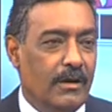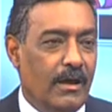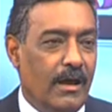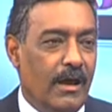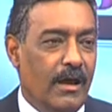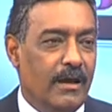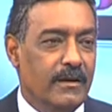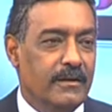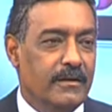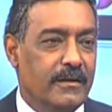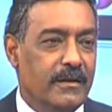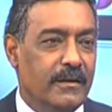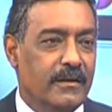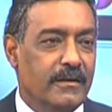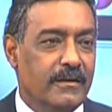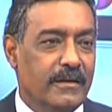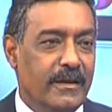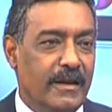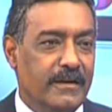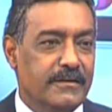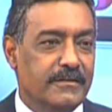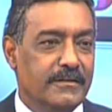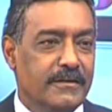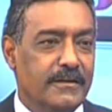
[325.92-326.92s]
Hurricane
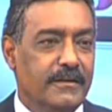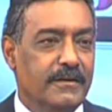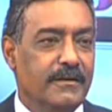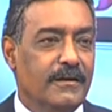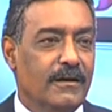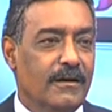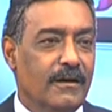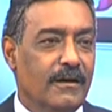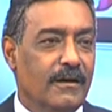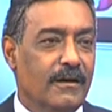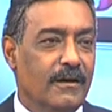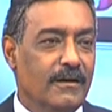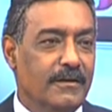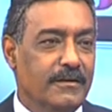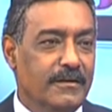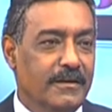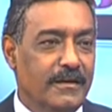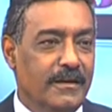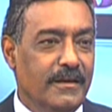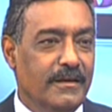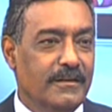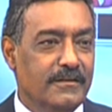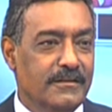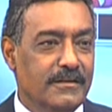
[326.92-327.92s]
Katrina,
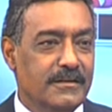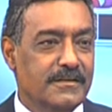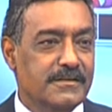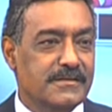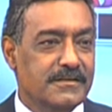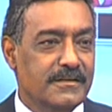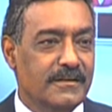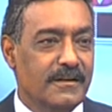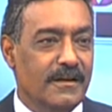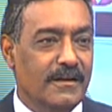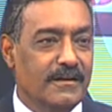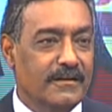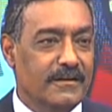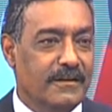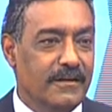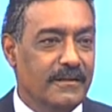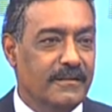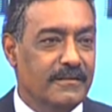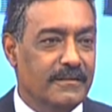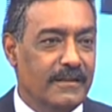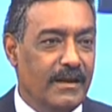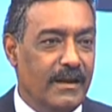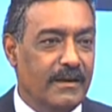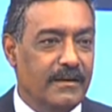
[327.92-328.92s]
Hurricane this and
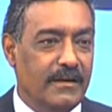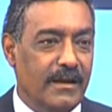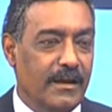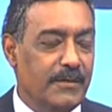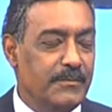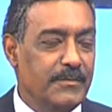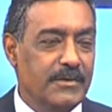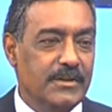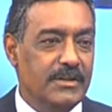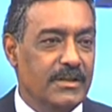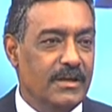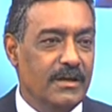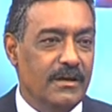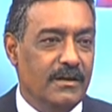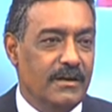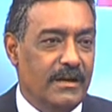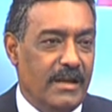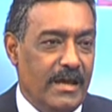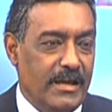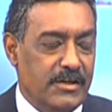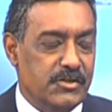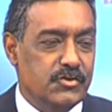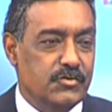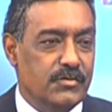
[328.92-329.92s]
Hurricane that. I mean, they are
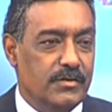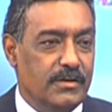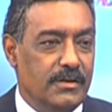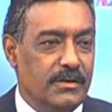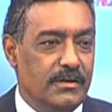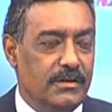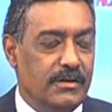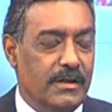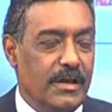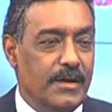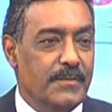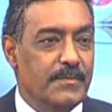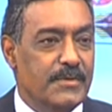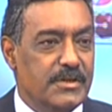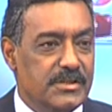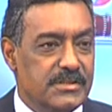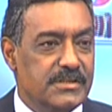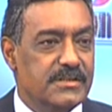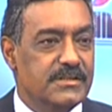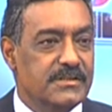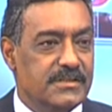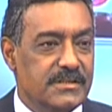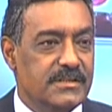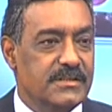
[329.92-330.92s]
natural
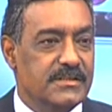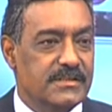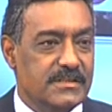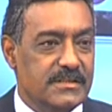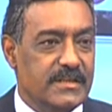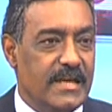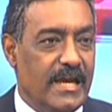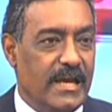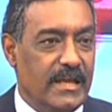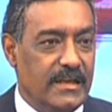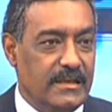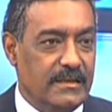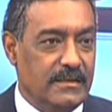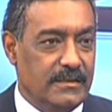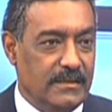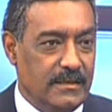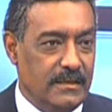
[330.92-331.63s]
emergencies at